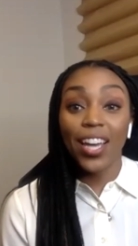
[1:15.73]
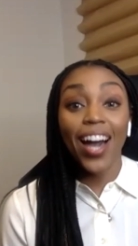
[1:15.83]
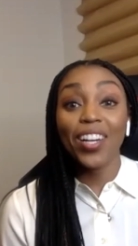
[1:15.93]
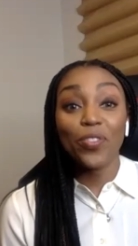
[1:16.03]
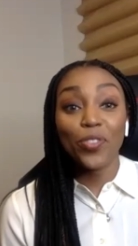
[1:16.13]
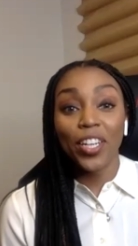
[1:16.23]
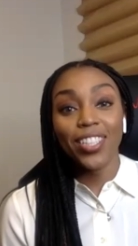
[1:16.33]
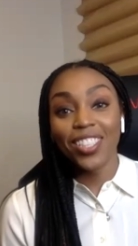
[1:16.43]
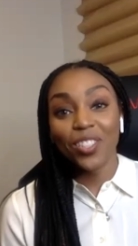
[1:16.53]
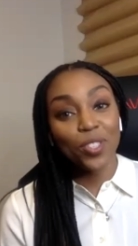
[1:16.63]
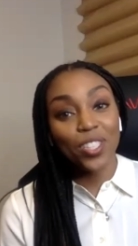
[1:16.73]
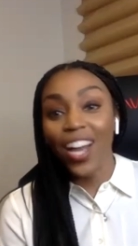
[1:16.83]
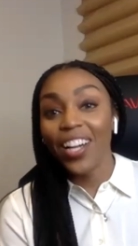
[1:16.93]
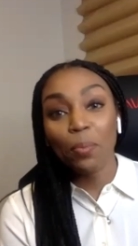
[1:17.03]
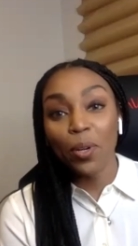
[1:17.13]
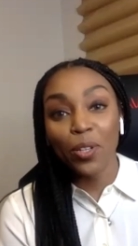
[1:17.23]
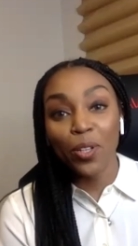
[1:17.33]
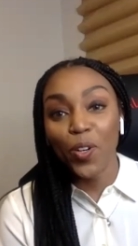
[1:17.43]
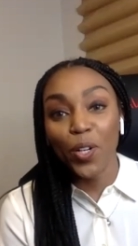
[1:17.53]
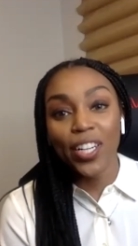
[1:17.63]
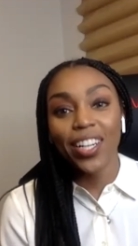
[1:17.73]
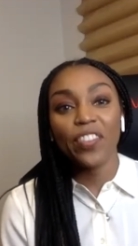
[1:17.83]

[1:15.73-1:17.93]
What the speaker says: out of it and just was not going to be on the court.